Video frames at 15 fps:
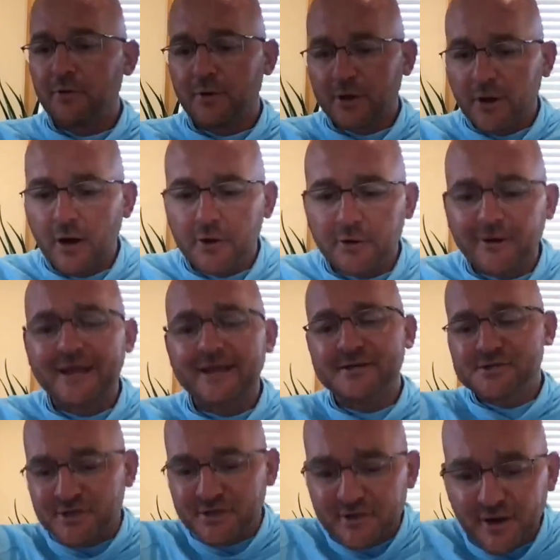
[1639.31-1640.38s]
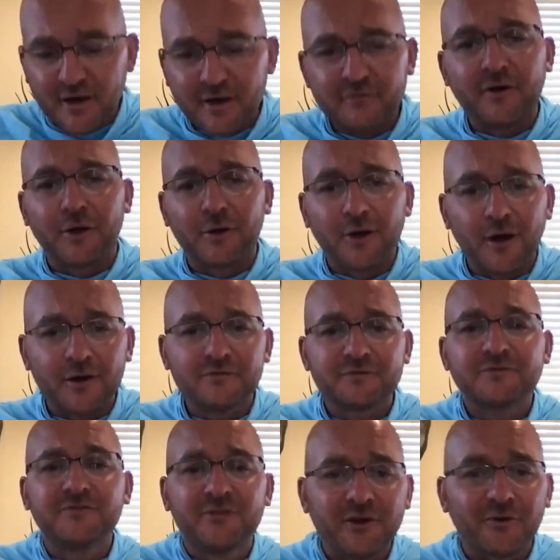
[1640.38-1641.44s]
congregation of a lot
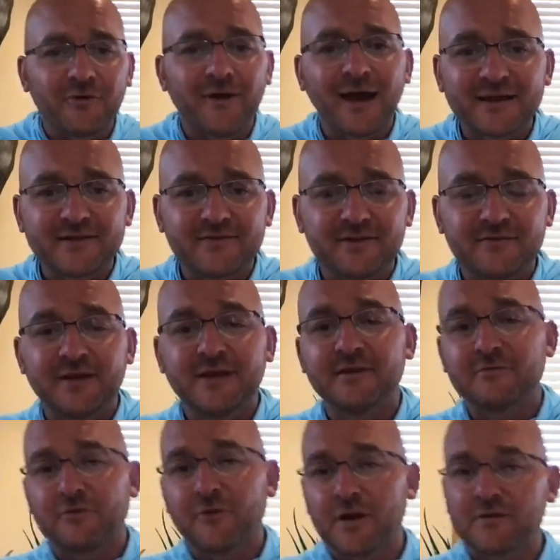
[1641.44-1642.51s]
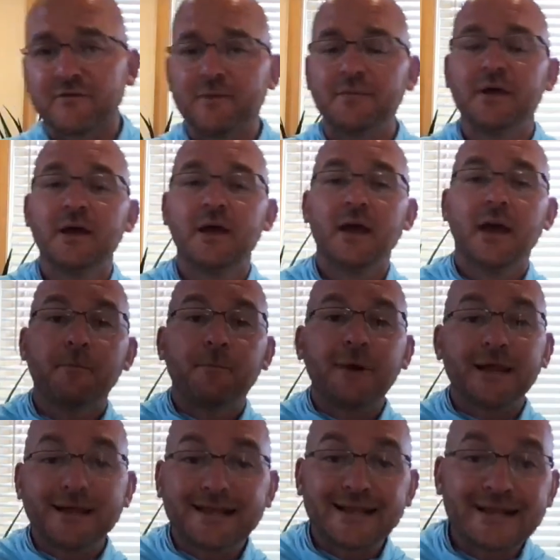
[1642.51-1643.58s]
of deer activity in front of them,
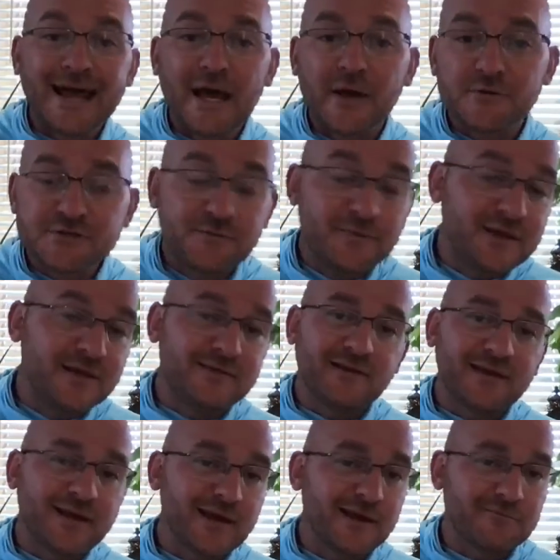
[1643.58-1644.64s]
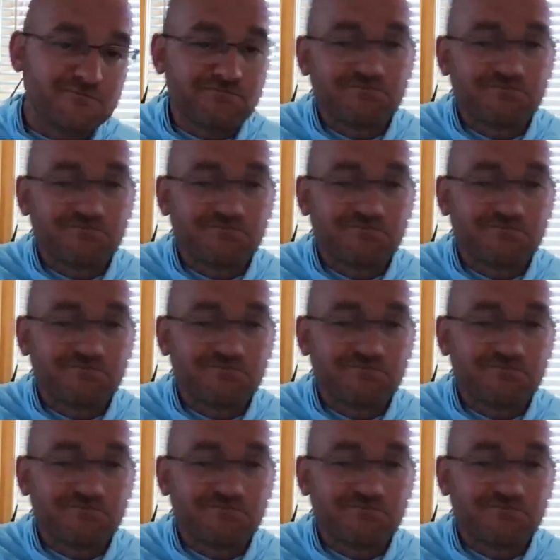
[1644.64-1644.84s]
but it allows me to get